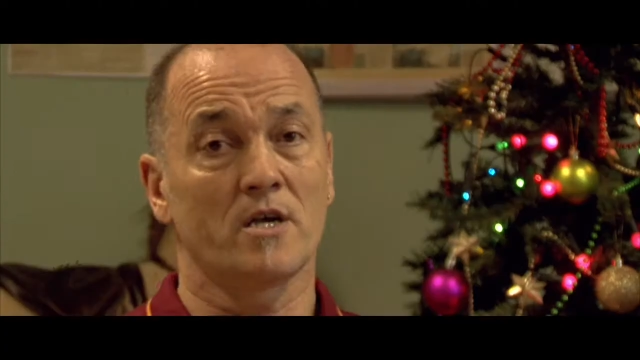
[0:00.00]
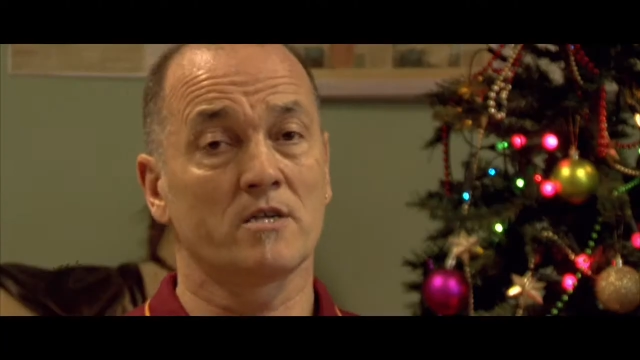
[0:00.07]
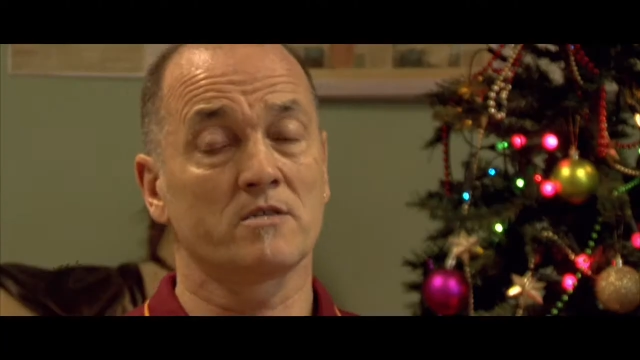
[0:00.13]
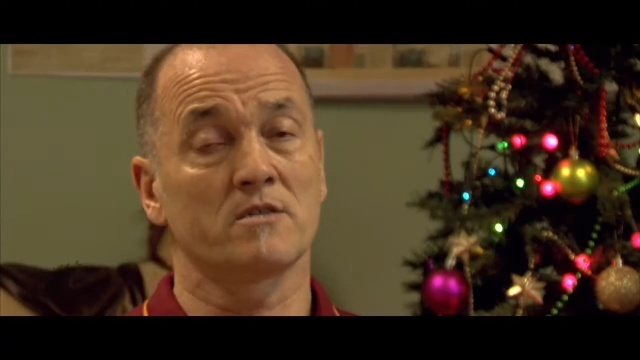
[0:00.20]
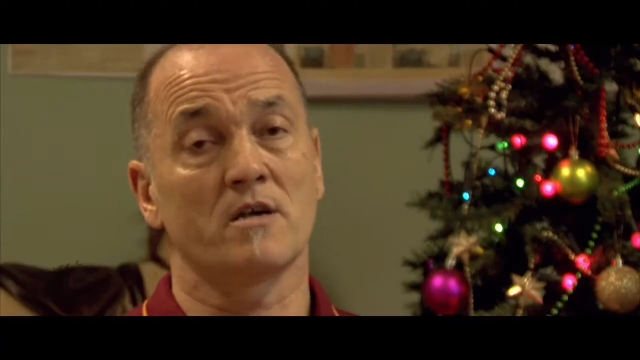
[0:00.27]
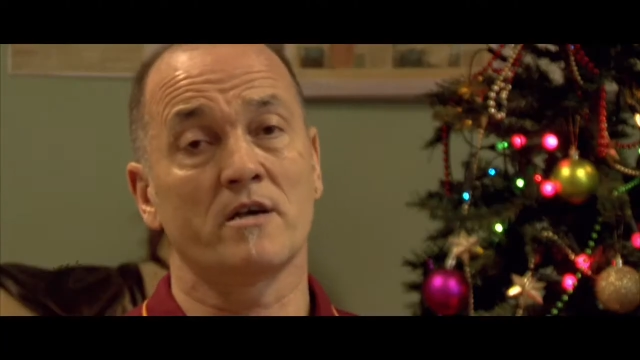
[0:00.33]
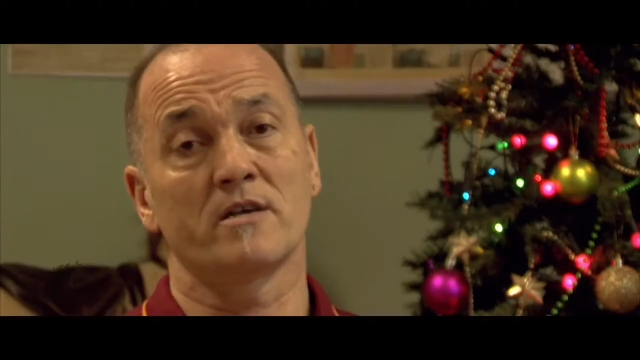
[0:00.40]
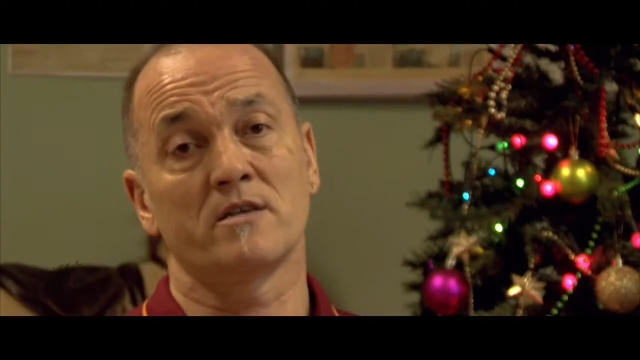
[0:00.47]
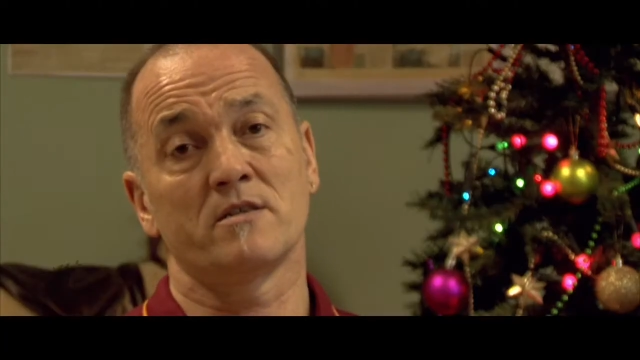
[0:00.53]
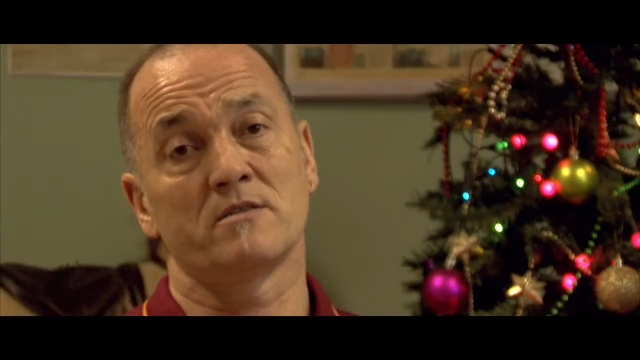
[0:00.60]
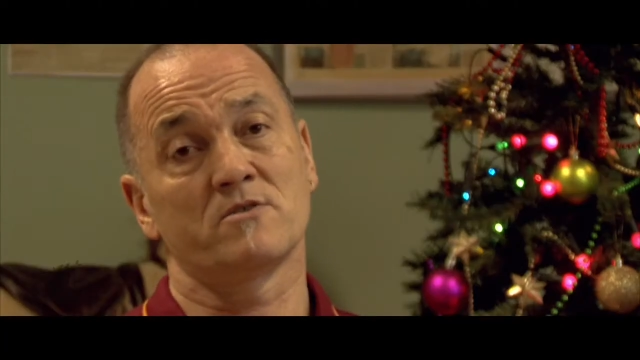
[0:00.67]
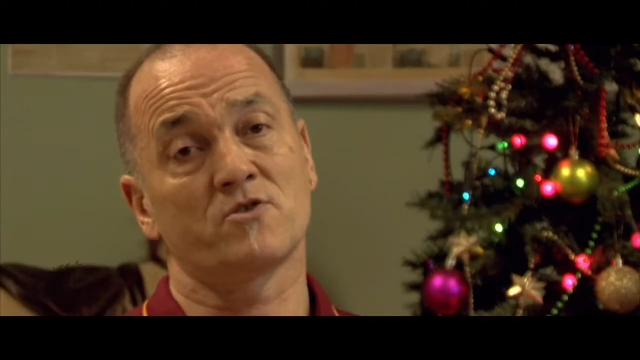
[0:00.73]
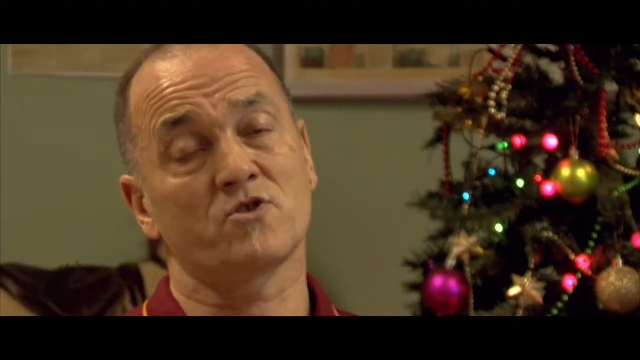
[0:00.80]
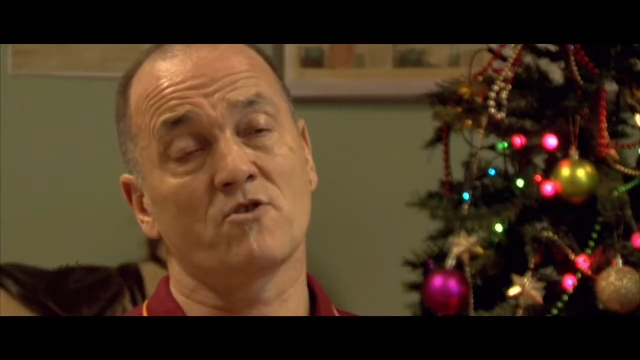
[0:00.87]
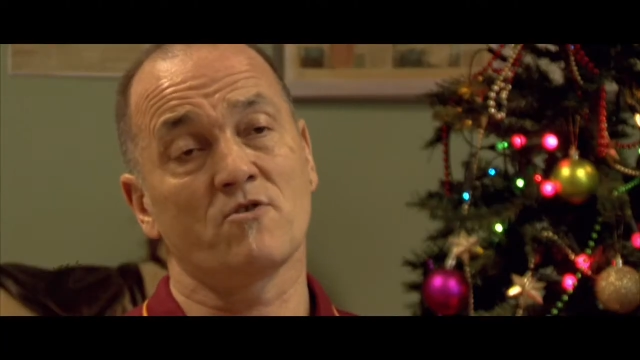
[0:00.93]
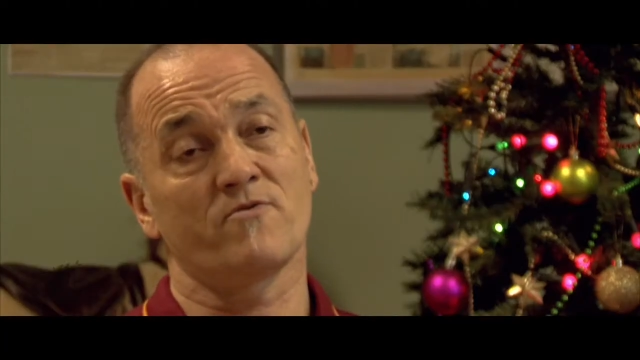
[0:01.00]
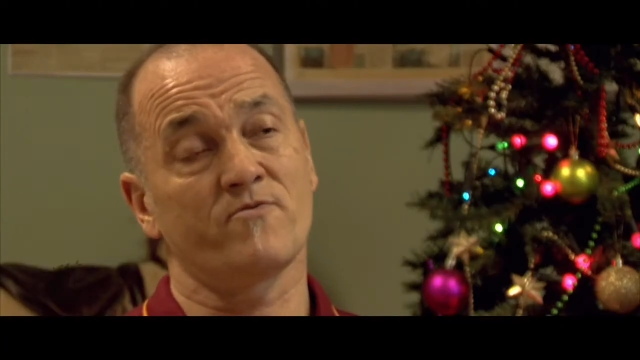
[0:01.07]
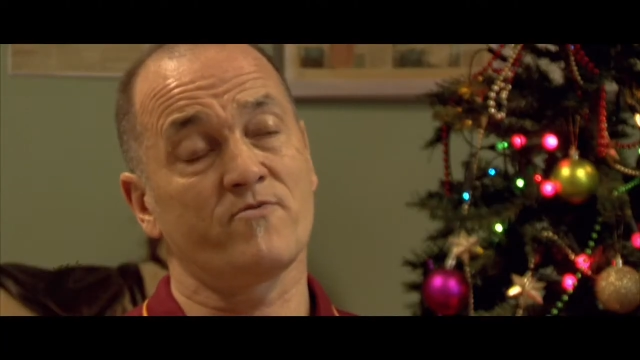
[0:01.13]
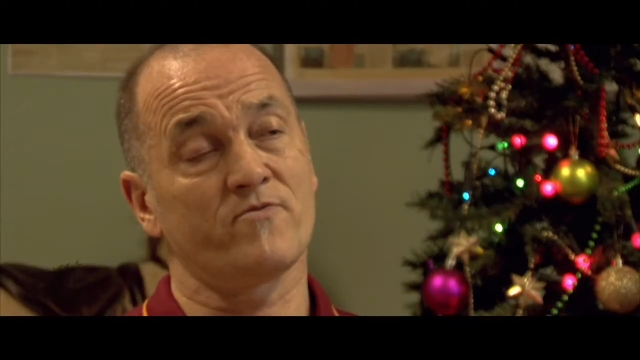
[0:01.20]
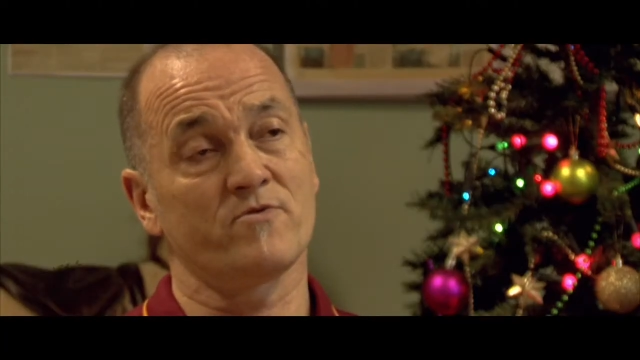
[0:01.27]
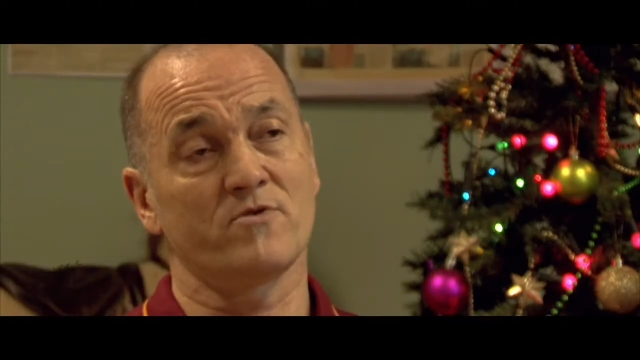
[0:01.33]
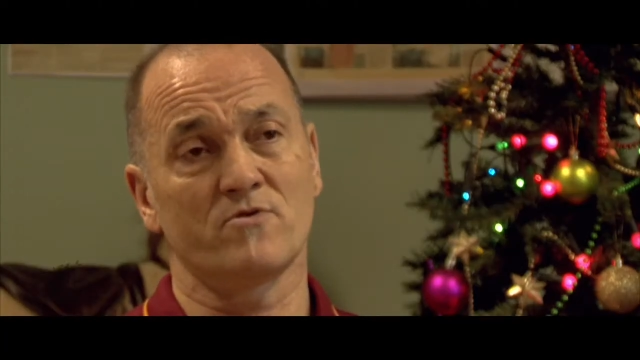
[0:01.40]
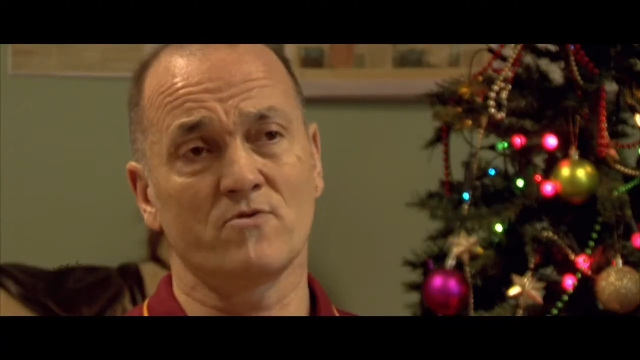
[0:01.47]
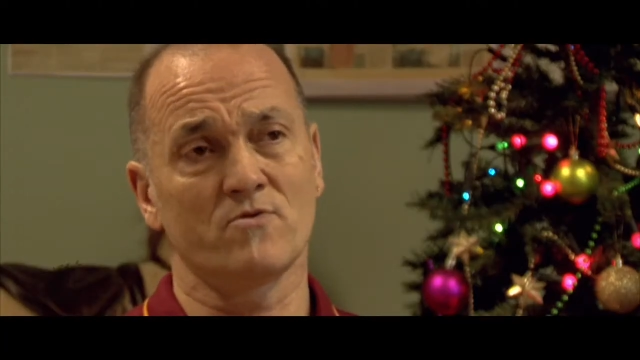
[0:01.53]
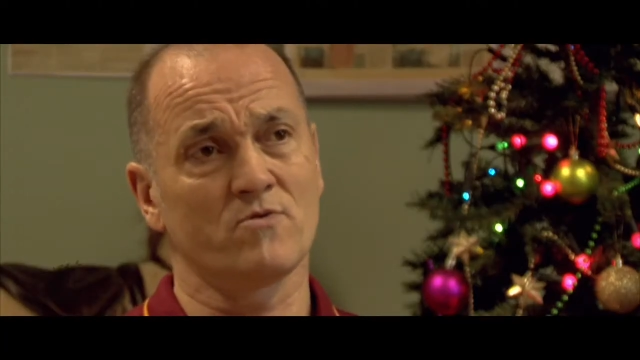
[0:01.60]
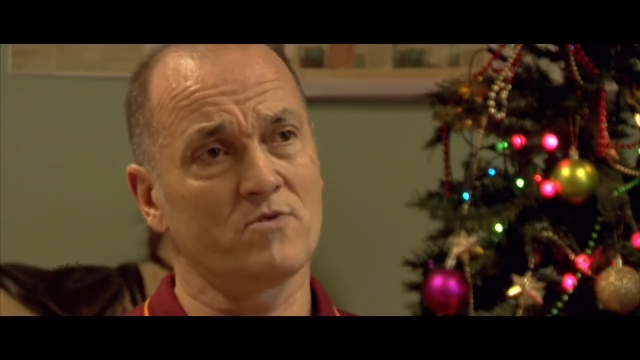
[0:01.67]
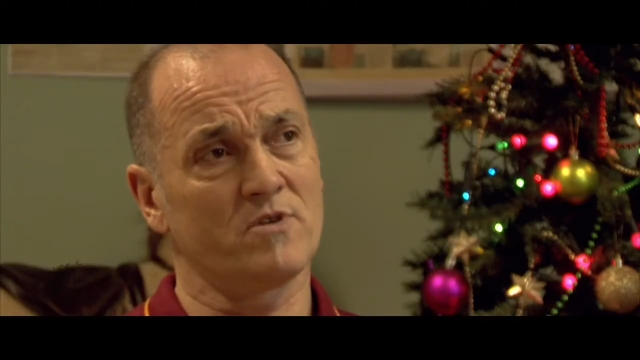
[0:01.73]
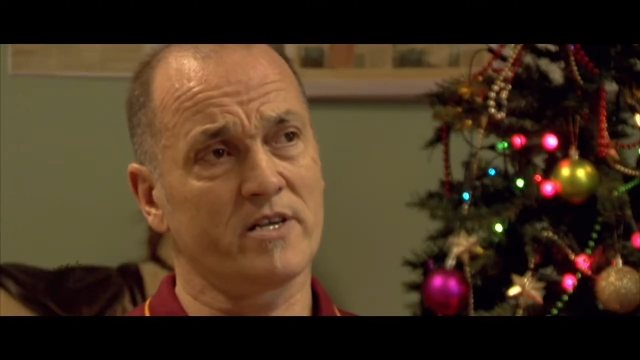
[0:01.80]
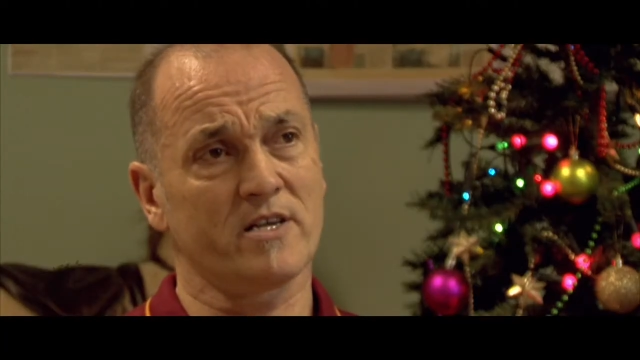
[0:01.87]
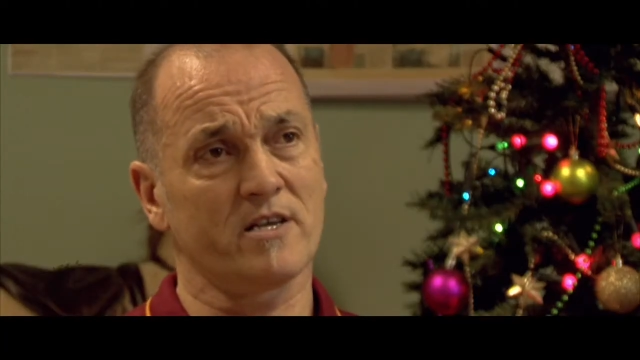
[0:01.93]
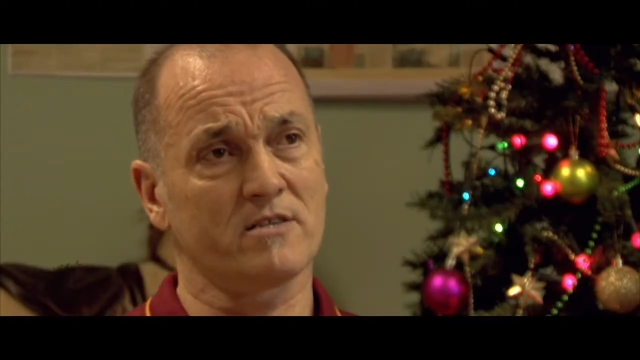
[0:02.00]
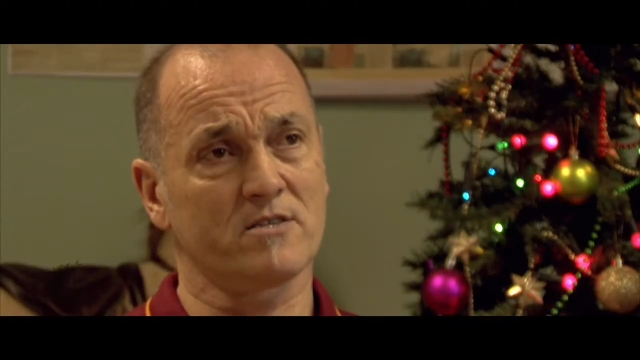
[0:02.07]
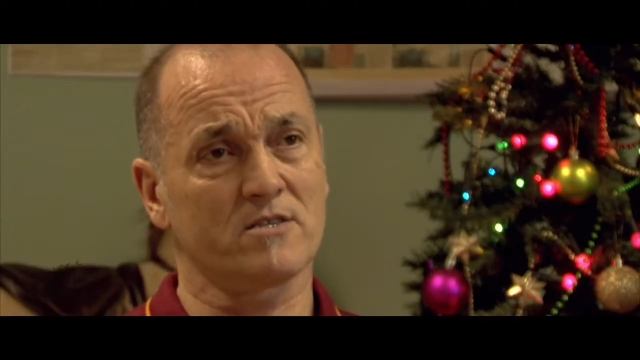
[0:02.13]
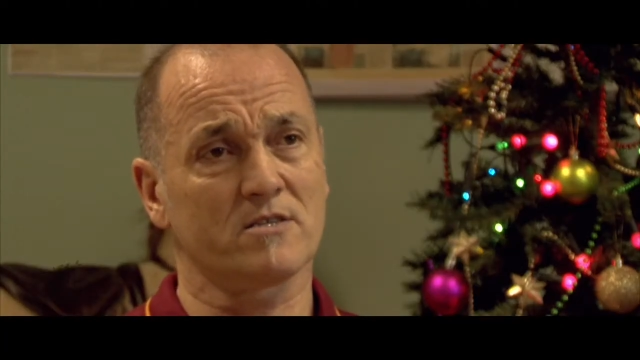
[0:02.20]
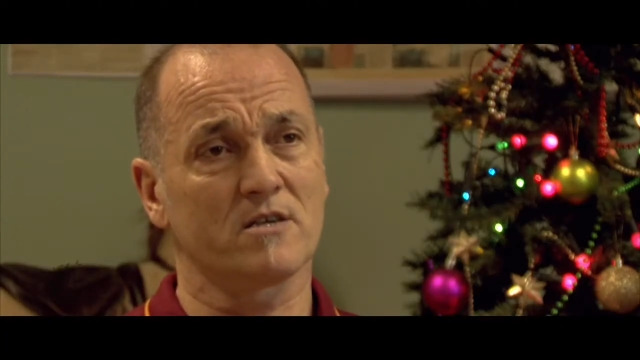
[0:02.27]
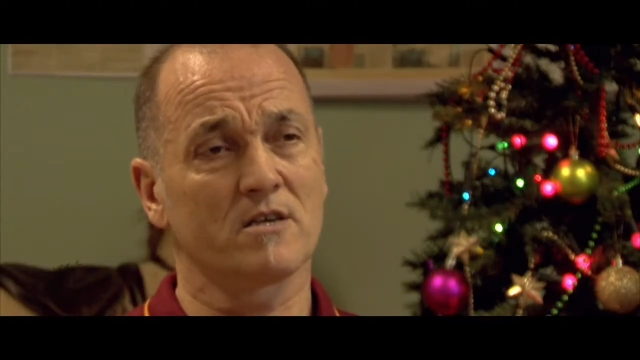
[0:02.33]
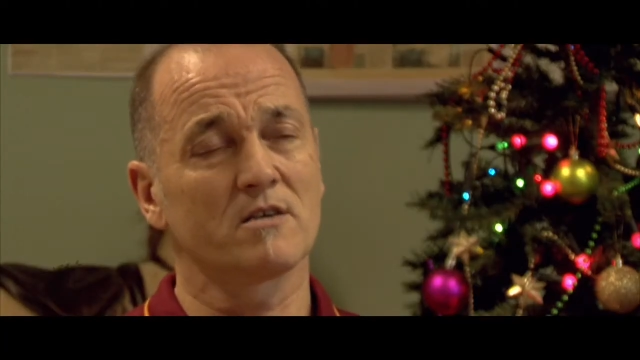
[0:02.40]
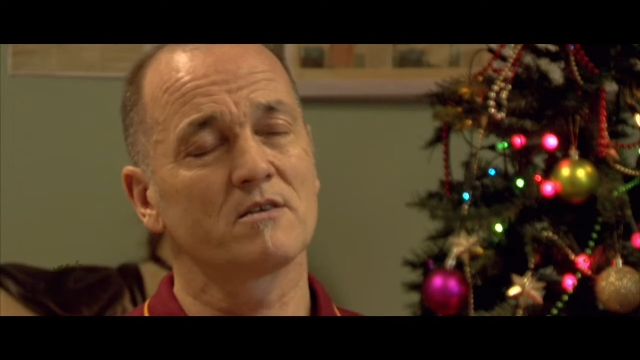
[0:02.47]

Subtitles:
and stuff, you know, like it's,